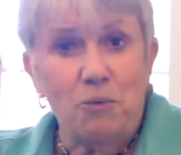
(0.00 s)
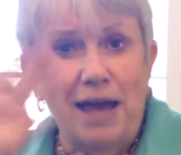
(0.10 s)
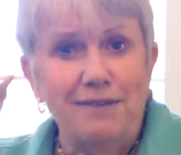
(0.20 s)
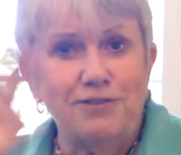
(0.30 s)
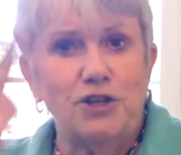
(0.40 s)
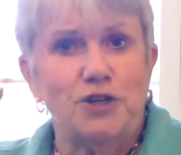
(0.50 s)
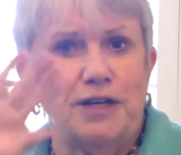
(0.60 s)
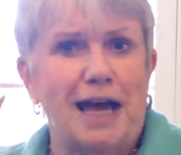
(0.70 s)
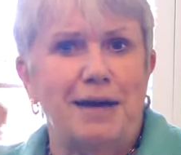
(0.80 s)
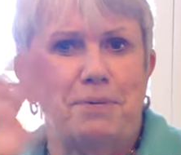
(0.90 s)
wave to
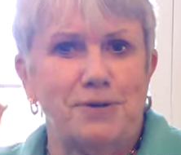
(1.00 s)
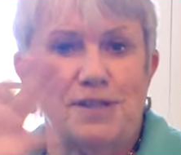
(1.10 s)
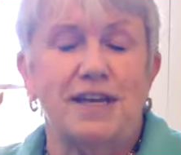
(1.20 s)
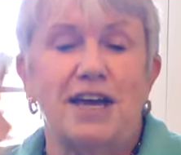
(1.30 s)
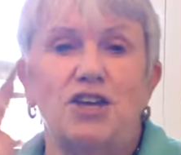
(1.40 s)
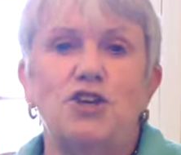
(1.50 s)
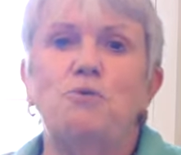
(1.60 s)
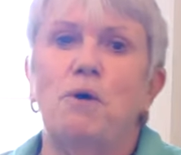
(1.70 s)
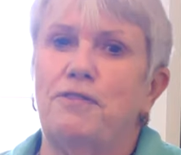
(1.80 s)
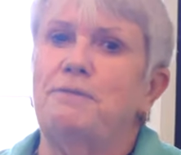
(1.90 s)
your neighbors
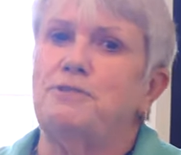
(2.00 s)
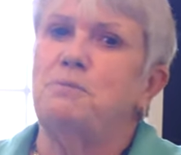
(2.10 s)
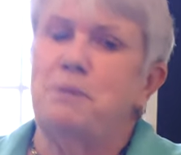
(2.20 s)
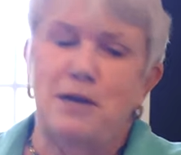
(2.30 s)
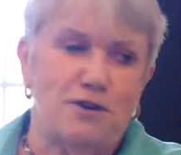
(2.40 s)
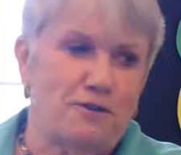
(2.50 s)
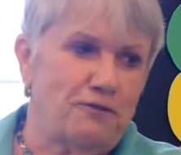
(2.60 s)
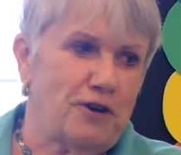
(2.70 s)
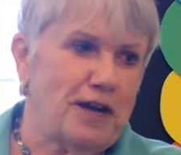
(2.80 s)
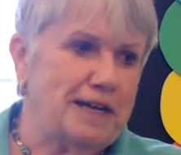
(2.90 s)
You want them to be your
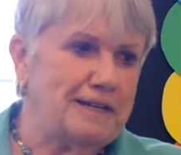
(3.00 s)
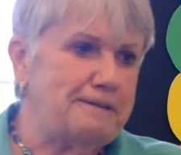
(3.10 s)
friend.